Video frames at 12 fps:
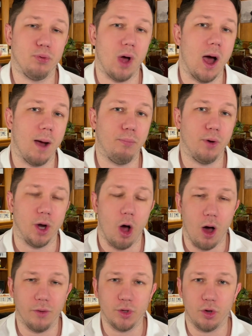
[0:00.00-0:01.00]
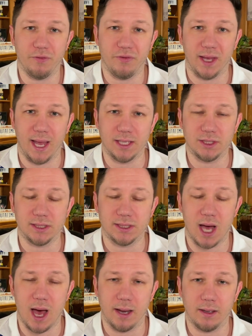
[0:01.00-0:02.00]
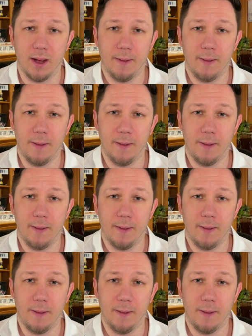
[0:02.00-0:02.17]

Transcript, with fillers: and put all notifications on.